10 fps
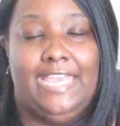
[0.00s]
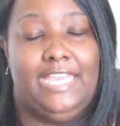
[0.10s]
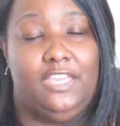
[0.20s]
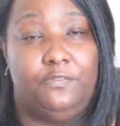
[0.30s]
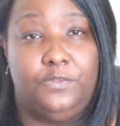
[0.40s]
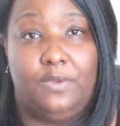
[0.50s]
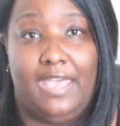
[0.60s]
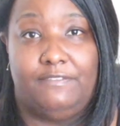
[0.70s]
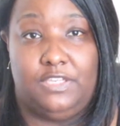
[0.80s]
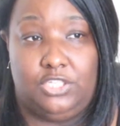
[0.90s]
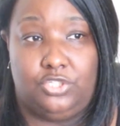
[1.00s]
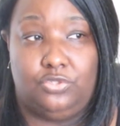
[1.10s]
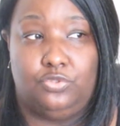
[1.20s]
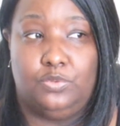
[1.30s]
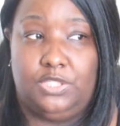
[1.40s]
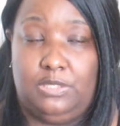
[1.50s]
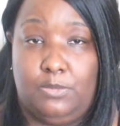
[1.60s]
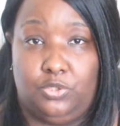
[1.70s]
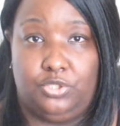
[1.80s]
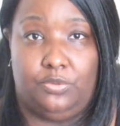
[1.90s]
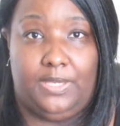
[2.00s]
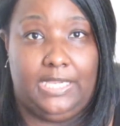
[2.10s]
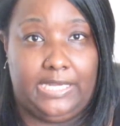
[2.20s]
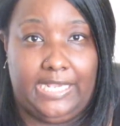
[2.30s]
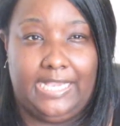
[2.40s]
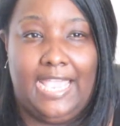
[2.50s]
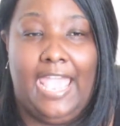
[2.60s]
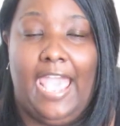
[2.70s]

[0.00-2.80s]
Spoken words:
If you have issues with emotional eating,